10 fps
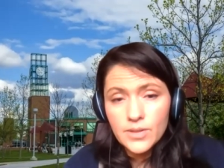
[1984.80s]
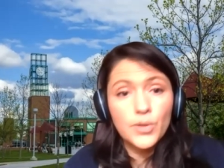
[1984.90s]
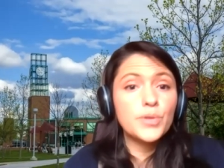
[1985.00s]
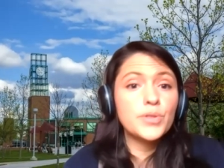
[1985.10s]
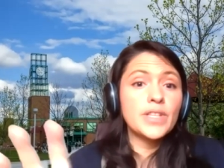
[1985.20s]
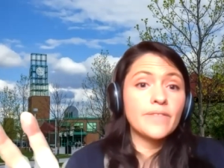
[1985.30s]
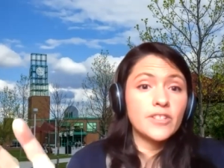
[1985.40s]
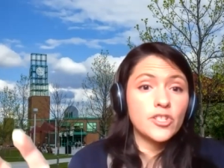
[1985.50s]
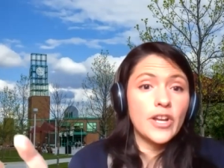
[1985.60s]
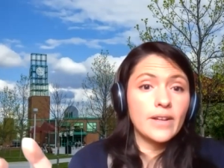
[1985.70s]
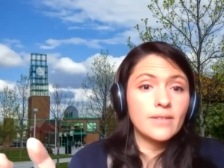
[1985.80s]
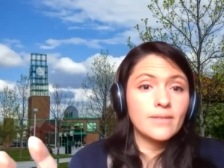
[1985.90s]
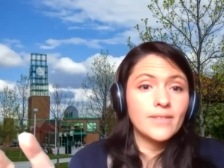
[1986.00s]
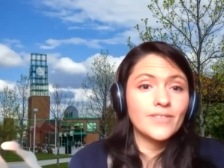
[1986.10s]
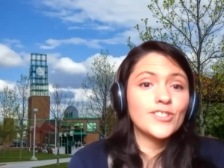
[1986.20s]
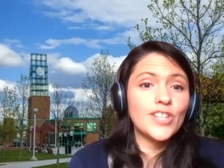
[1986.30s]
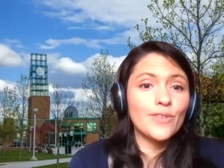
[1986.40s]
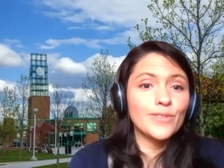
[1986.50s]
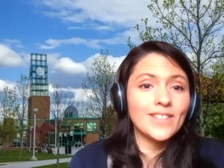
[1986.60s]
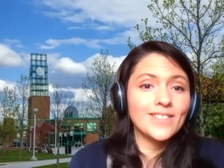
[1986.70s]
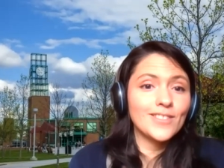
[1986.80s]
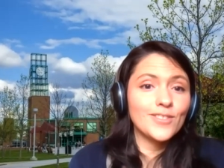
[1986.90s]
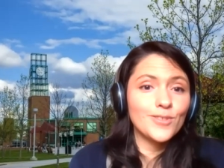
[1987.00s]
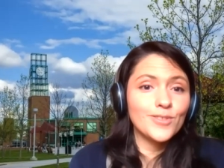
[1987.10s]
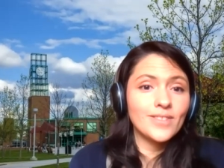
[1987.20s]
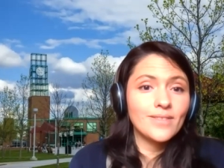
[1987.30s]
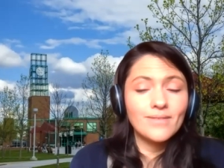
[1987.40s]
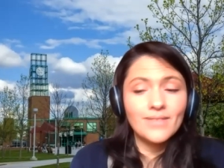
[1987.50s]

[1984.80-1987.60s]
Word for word: So you just have to check. You have to check with the institution.